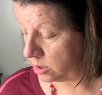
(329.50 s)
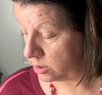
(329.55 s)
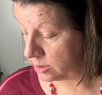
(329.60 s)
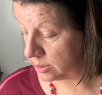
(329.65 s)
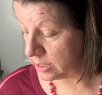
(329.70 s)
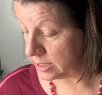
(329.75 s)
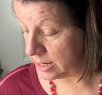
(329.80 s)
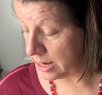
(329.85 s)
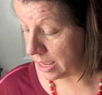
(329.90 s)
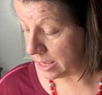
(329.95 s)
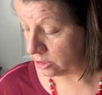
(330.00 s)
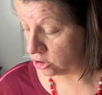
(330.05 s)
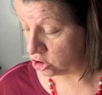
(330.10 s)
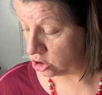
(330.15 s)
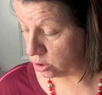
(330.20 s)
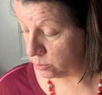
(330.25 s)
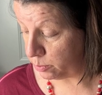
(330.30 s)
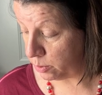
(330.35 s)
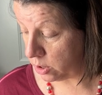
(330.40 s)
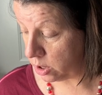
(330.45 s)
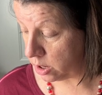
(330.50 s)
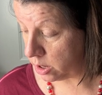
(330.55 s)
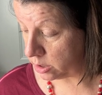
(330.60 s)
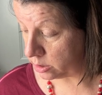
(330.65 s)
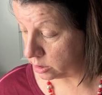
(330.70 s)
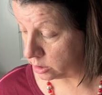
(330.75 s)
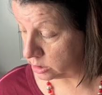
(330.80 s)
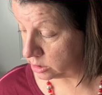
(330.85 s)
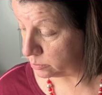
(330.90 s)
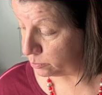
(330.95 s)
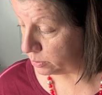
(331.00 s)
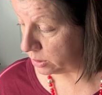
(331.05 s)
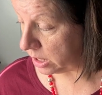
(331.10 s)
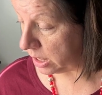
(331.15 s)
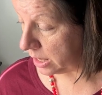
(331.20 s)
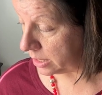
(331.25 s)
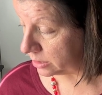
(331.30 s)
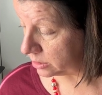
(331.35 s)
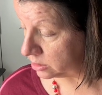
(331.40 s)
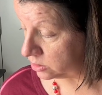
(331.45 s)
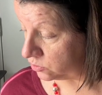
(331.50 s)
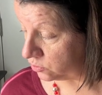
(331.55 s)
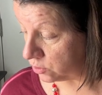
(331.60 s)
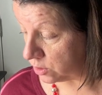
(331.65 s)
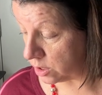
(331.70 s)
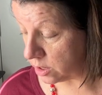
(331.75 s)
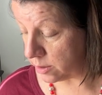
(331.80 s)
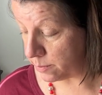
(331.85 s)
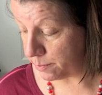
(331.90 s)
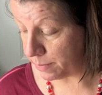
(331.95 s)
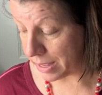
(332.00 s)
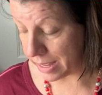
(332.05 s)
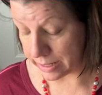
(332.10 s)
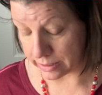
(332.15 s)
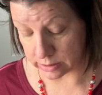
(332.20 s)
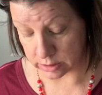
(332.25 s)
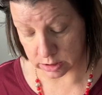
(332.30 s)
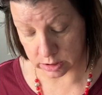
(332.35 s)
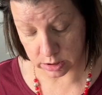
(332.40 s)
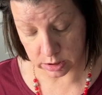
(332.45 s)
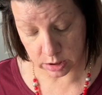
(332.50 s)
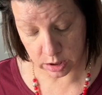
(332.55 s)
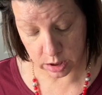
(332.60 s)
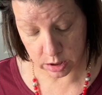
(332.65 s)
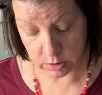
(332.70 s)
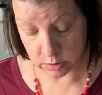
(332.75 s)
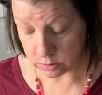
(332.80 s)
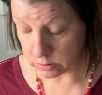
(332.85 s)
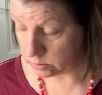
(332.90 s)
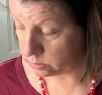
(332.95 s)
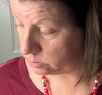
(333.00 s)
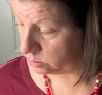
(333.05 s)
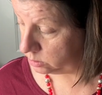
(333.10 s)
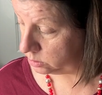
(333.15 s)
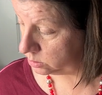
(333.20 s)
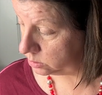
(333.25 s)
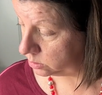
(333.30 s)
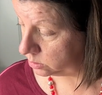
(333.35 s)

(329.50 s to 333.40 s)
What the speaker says: the National Parks blocks from Pat Sloan.